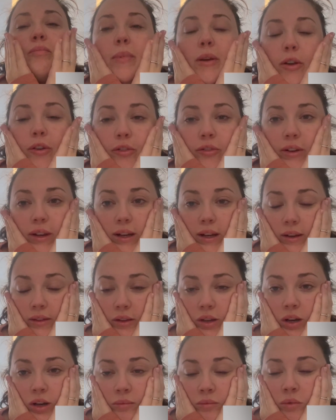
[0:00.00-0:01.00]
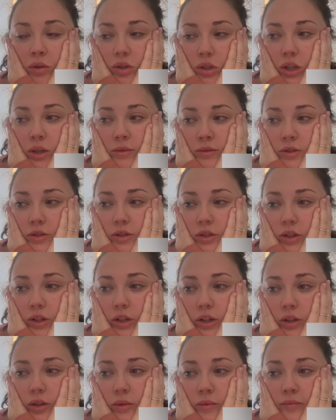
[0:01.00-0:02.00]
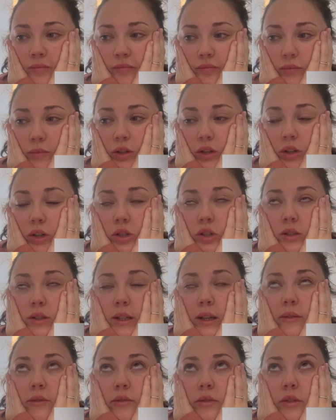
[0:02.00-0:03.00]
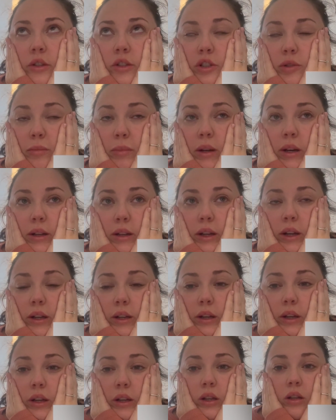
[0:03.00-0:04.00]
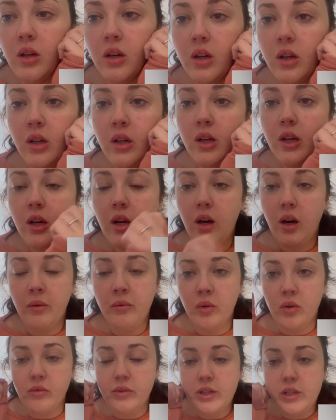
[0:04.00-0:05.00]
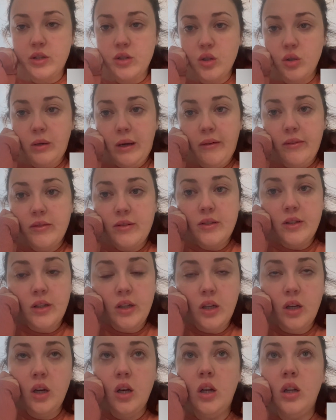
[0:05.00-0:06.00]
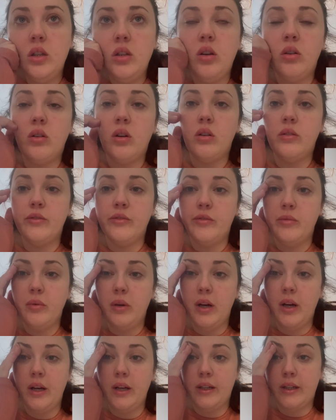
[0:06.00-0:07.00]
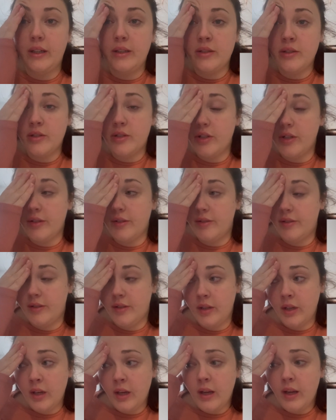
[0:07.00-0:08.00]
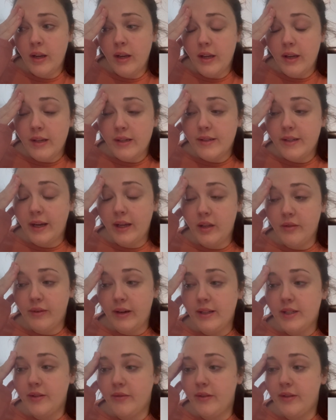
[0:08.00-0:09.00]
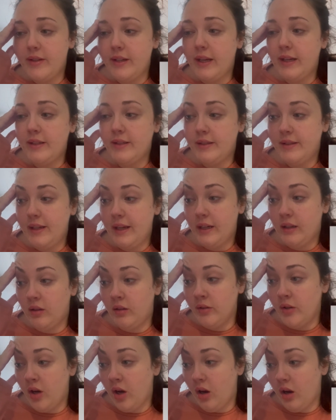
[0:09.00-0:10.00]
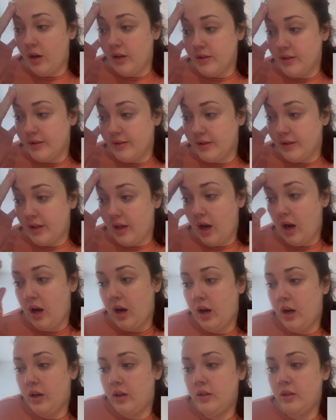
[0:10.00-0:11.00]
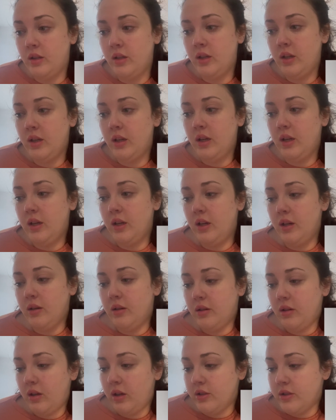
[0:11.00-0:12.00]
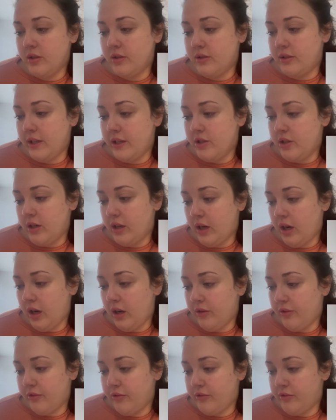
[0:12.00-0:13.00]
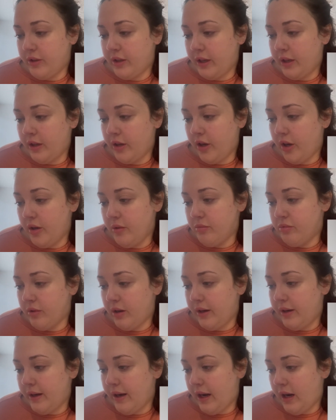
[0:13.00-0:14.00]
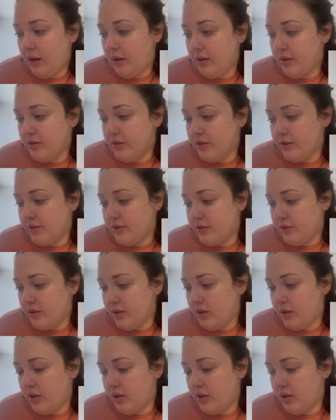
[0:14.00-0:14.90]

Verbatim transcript: big feeling that I'm not going to, and I just have such a bad headache. I'm not really sure whether to log off of work and just take the rest of the day sick or not. I just can't, I just literally can't frigging cope right now. I just,